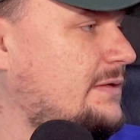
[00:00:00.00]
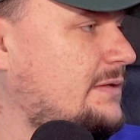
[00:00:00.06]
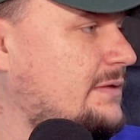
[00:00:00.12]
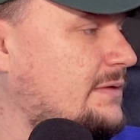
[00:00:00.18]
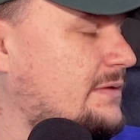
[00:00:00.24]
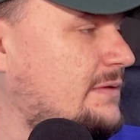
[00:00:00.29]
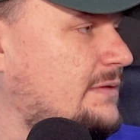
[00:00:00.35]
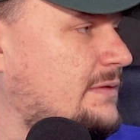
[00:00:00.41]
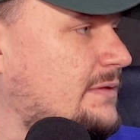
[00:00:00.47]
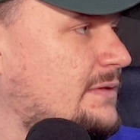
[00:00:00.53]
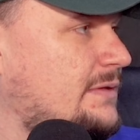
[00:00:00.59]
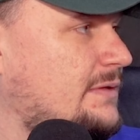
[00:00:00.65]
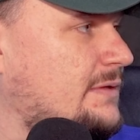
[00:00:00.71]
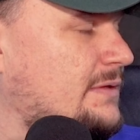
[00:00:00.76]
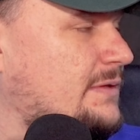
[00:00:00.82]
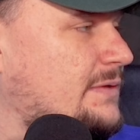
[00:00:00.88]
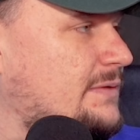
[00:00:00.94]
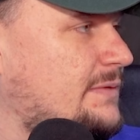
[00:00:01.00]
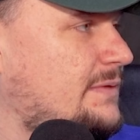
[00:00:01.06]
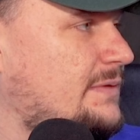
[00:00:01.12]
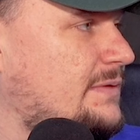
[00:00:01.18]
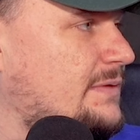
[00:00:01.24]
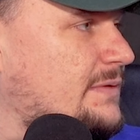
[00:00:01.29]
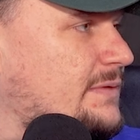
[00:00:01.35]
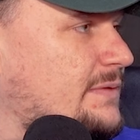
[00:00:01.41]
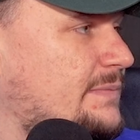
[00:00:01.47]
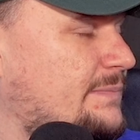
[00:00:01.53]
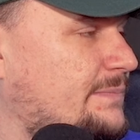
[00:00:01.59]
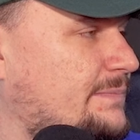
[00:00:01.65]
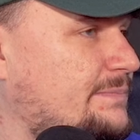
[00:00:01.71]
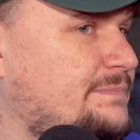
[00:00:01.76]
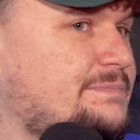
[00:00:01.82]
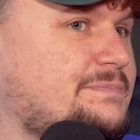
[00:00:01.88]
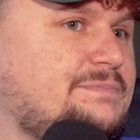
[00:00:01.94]
Exactly that. Brand new
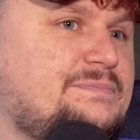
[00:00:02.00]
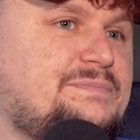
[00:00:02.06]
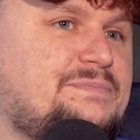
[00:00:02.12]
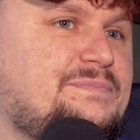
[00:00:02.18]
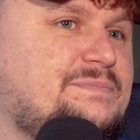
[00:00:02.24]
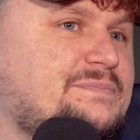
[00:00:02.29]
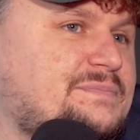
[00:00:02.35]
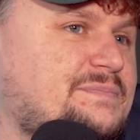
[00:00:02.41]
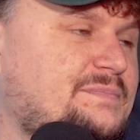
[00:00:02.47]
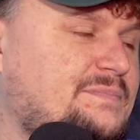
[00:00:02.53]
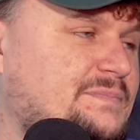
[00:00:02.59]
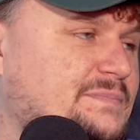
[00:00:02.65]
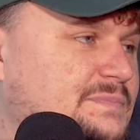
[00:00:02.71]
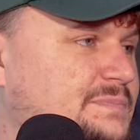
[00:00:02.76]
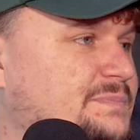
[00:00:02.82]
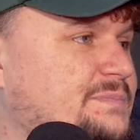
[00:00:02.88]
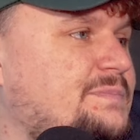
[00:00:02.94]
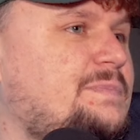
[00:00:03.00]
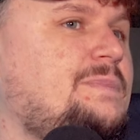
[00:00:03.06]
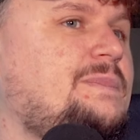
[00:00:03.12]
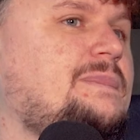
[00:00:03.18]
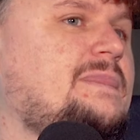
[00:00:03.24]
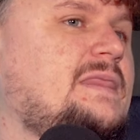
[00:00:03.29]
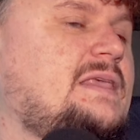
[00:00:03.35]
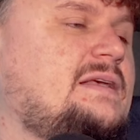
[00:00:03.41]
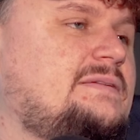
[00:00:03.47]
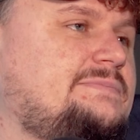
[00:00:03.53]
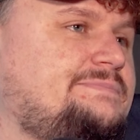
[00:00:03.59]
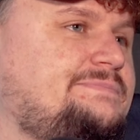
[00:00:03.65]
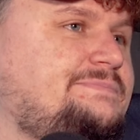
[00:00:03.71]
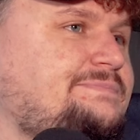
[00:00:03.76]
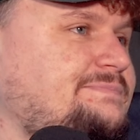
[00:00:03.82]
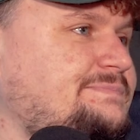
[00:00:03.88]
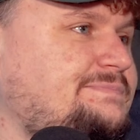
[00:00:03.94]
kitchen, brand new
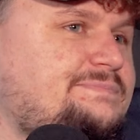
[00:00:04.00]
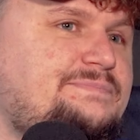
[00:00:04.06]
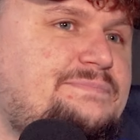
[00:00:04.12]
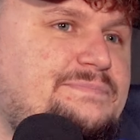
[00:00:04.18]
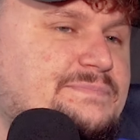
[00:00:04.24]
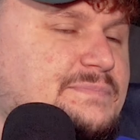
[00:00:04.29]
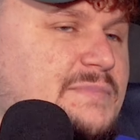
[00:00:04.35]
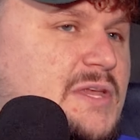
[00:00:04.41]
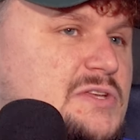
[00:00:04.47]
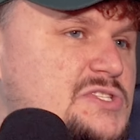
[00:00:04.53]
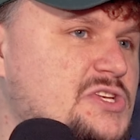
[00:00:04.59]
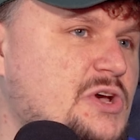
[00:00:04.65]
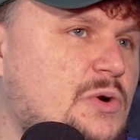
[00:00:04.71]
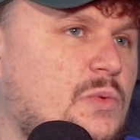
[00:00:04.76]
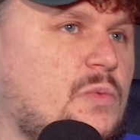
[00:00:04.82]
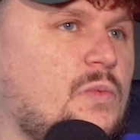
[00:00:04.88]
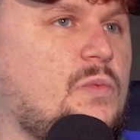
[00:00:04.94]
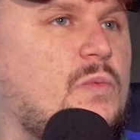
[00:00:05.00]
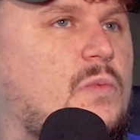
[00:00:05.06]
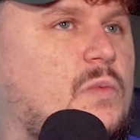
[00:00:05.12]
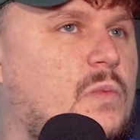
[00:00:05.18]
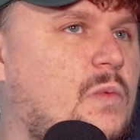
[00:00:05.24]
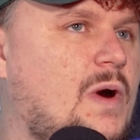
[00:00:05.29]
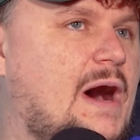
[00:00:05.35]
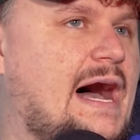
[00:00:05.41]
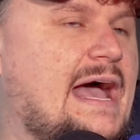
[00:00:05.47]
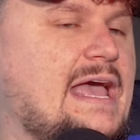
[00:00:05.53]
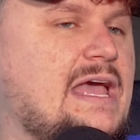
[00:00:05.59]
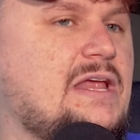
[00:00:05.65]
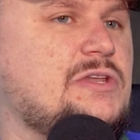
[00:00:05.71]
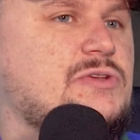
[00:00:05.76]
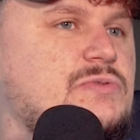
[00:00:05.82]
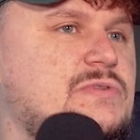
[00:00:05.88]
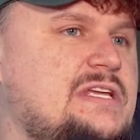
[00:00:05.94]
appliances, you name it. So
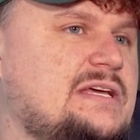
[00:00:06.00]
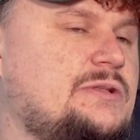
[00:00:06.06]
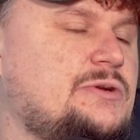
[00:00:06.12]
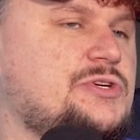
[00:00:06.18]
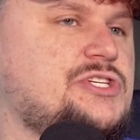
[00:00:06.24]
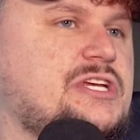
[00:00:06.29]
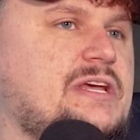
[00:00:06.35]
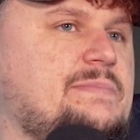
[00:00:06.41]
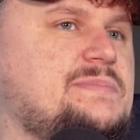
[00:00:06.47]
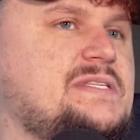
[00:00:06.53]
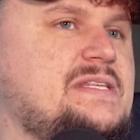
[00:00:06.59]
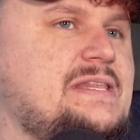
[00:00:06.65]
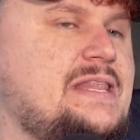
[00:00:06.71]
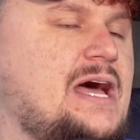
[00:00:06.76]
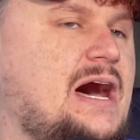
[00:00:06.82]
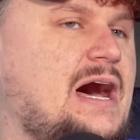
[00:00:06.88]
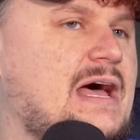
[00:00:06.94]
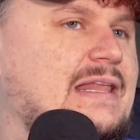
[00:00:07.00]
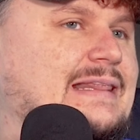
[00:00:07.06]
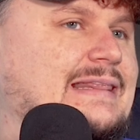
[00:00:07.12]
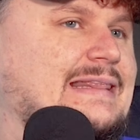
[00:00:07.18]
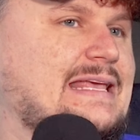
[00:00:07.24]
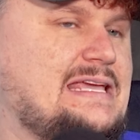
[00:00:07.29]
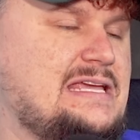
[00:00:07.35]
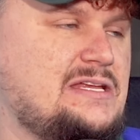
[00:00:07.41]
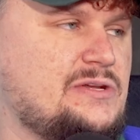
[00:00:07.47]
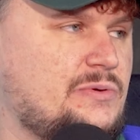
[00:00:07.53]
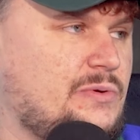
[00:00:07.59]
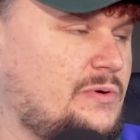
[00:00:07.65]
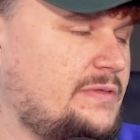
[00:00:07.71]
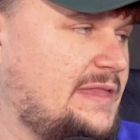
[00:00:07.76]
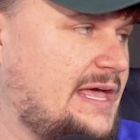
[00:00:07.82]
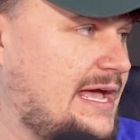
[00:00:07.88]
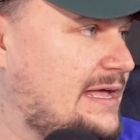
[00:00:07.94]
why do dealerships not lean
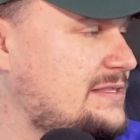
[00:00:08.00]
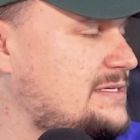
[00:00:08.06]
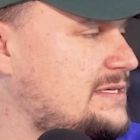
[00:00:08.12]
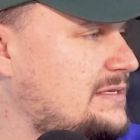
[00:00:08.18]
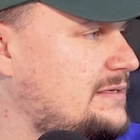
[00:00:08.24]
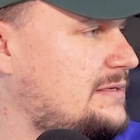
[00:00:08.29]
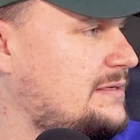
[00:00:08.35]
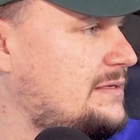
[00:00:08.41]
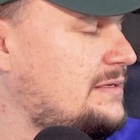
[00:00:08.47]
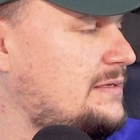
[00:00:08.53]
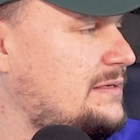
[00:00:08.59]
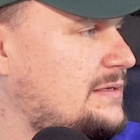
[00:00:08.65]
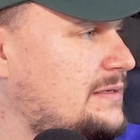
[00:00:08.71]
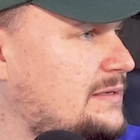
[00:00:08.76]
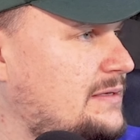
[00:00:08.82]
on that? I don't know.